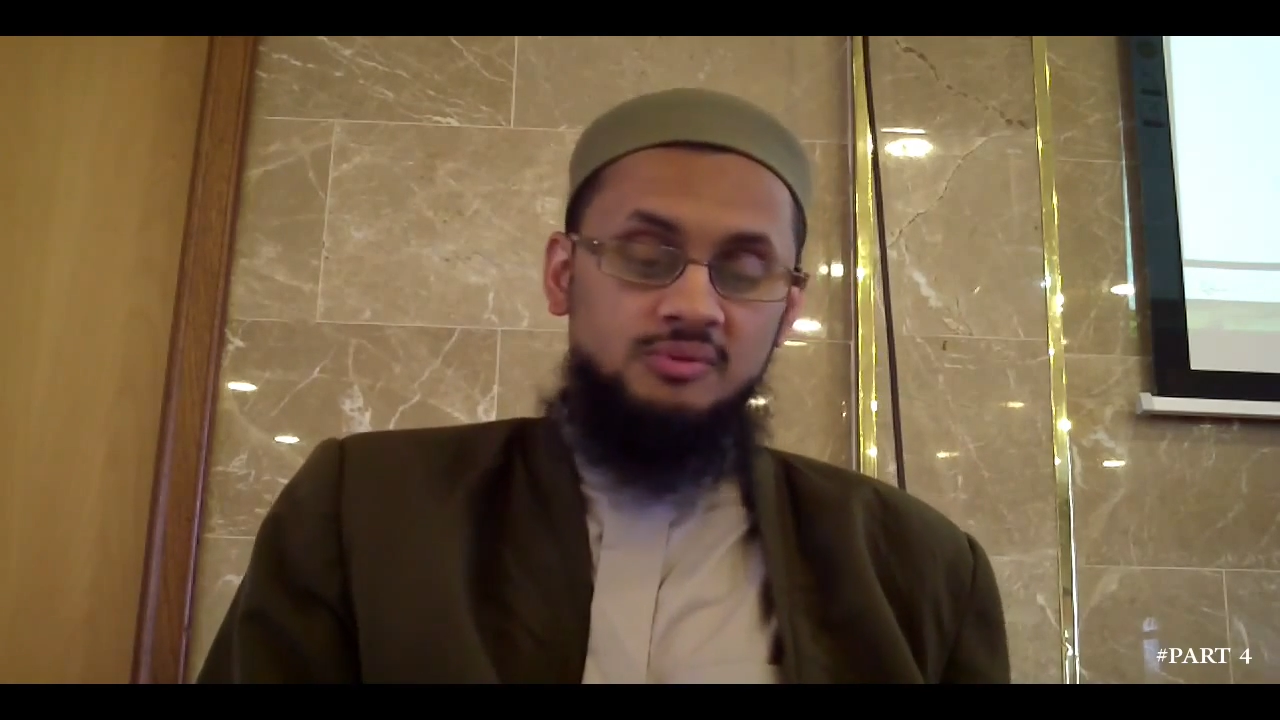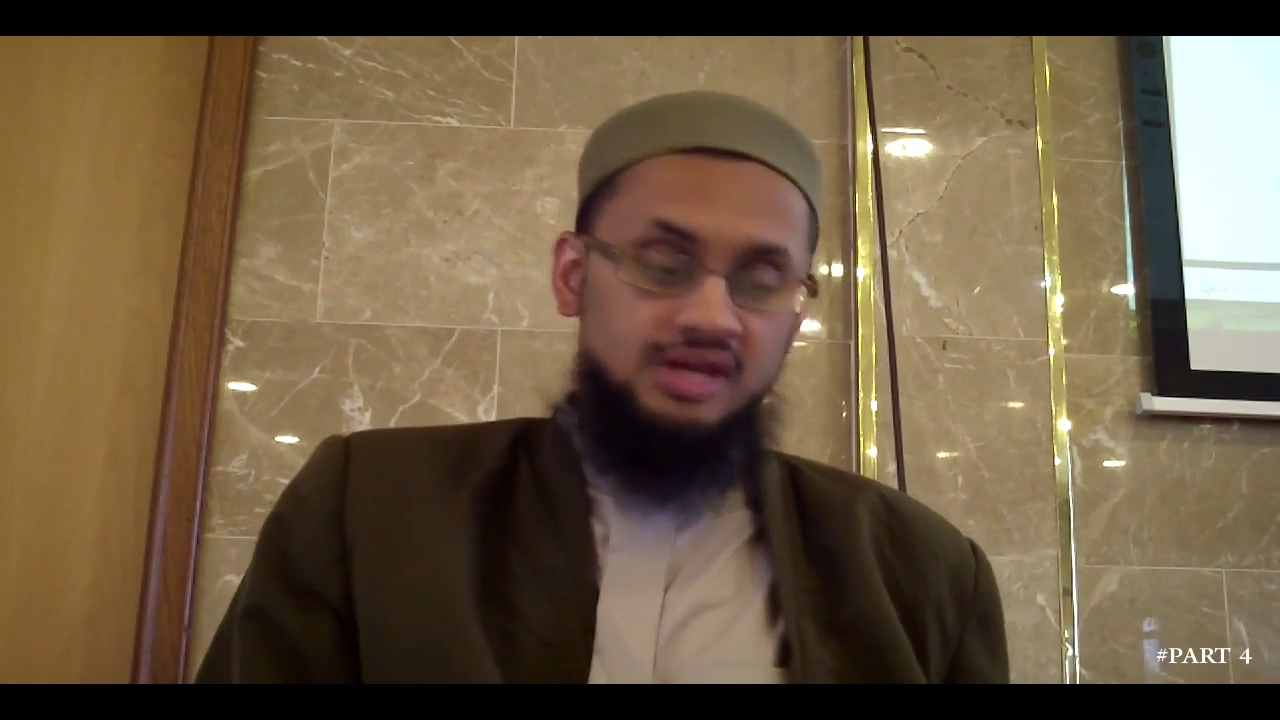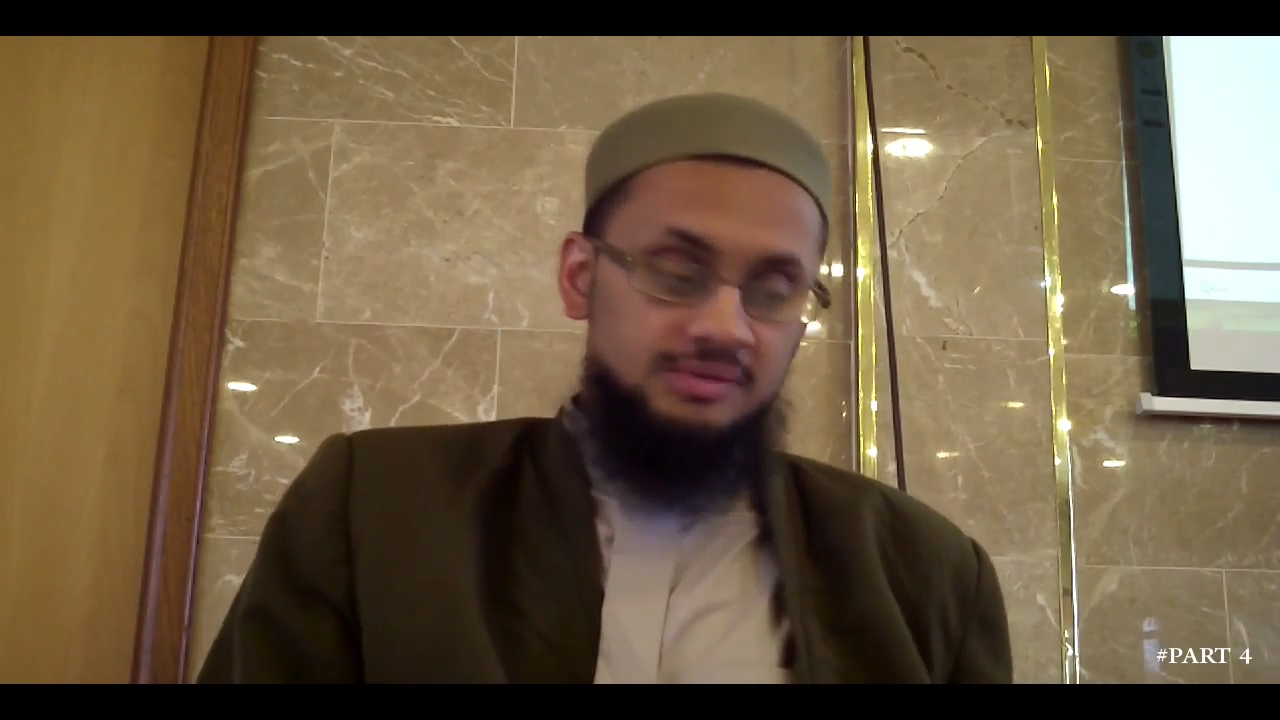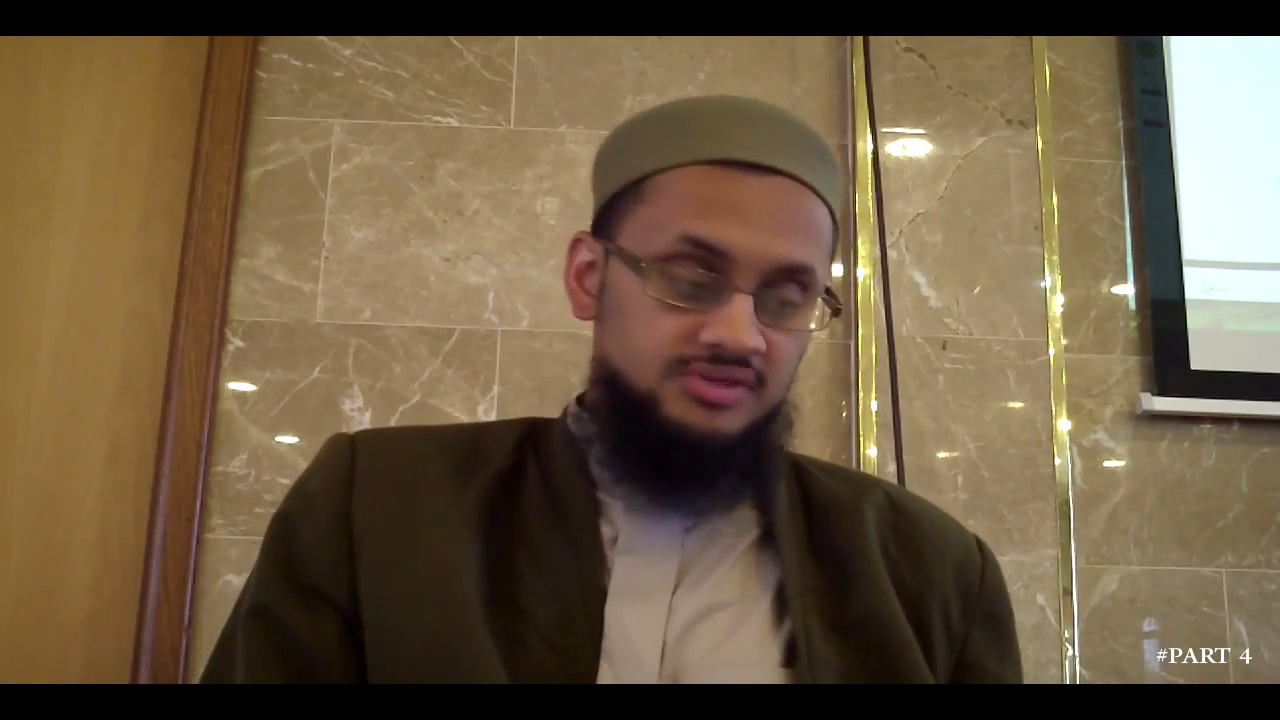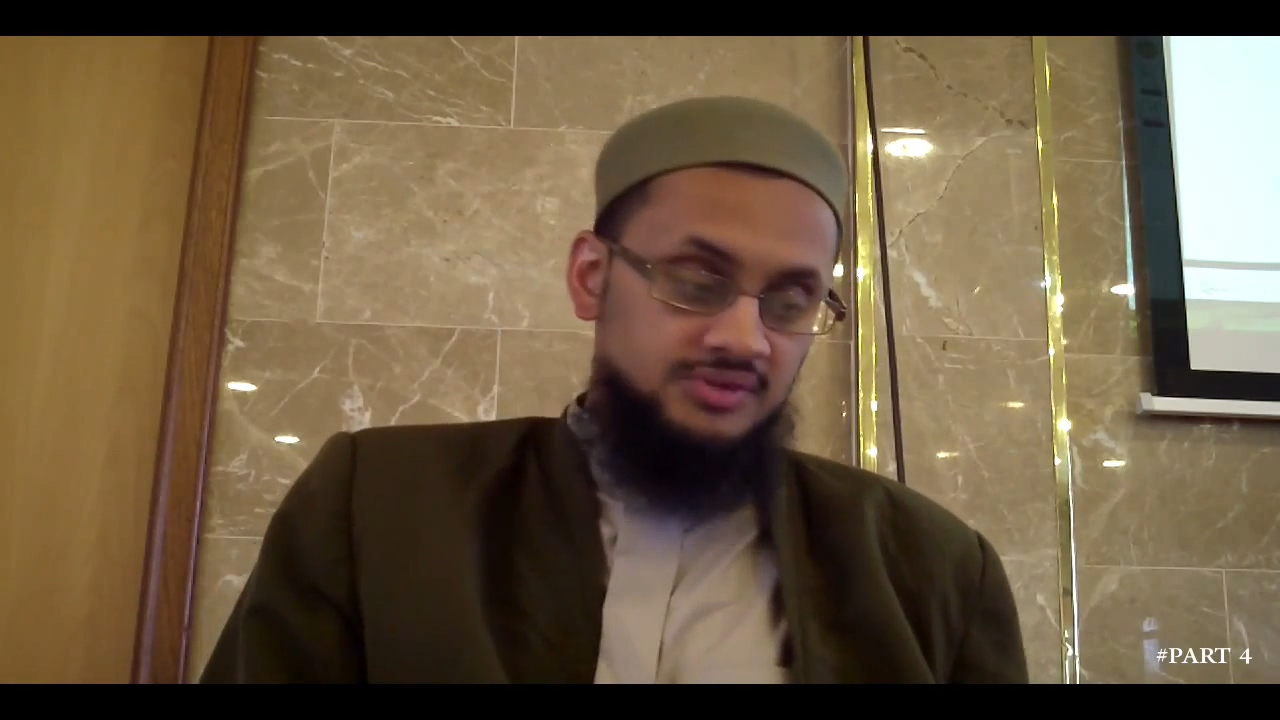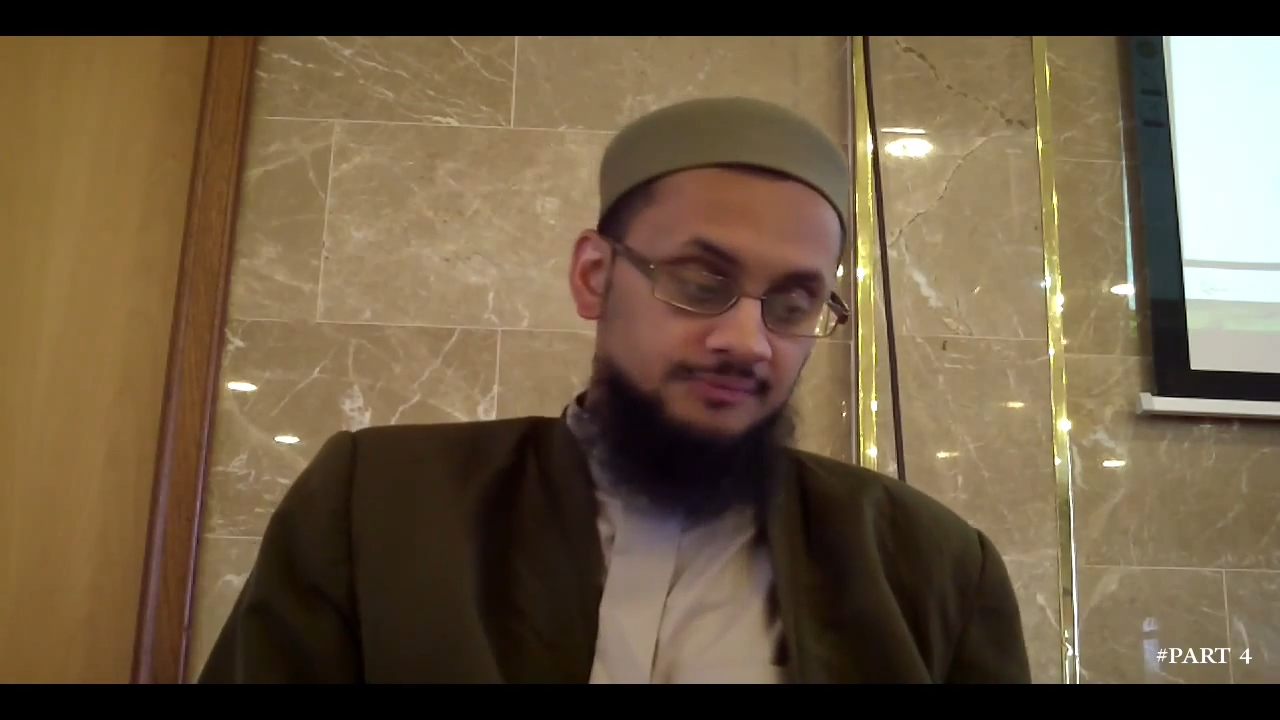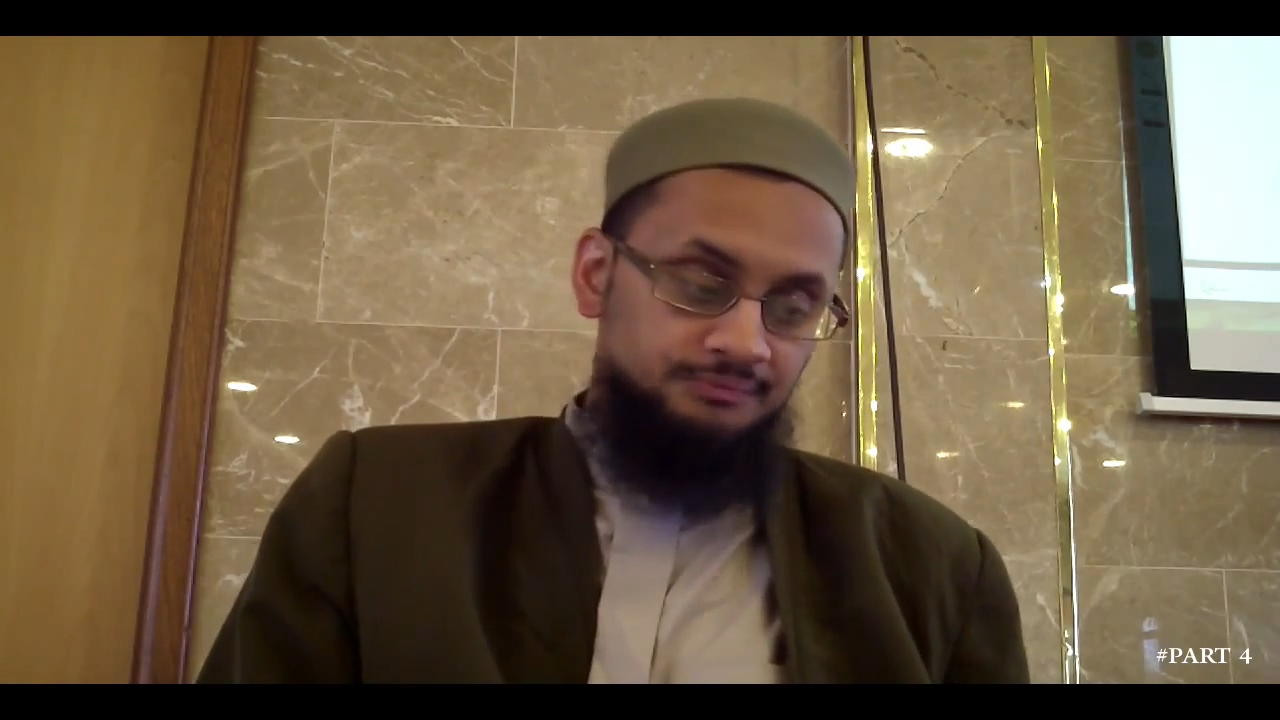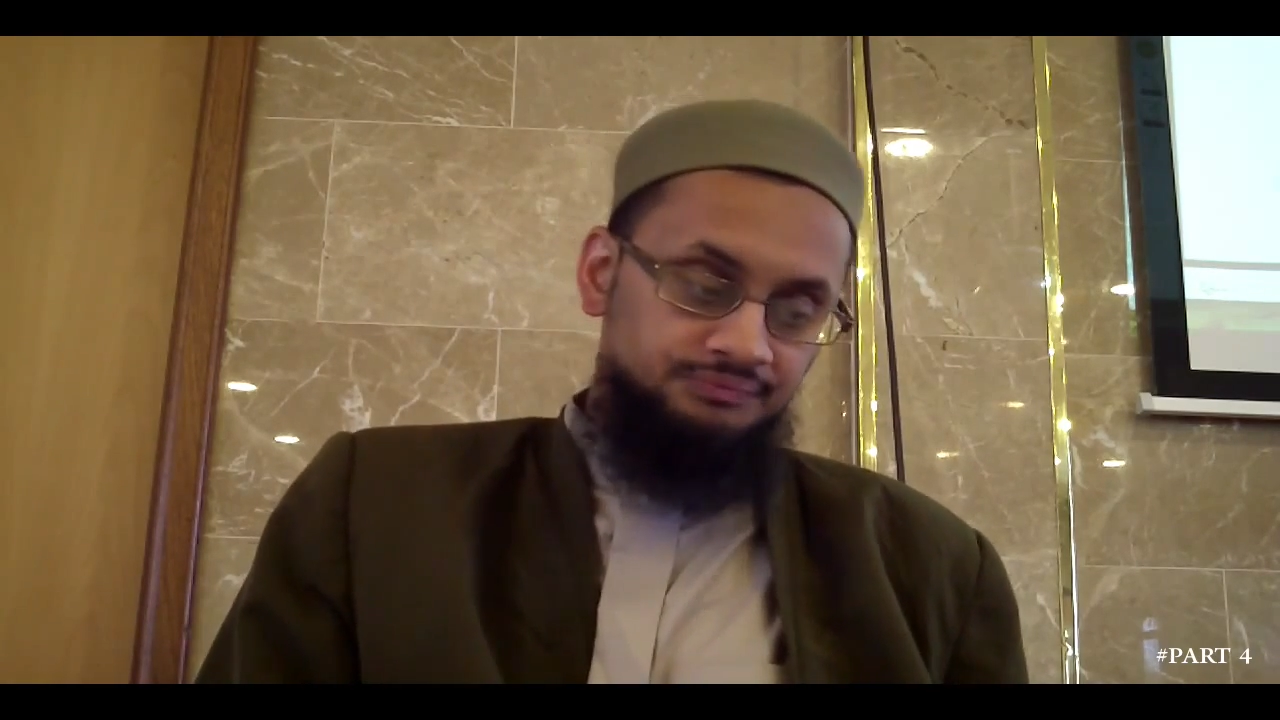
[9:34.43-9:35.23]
we come to it.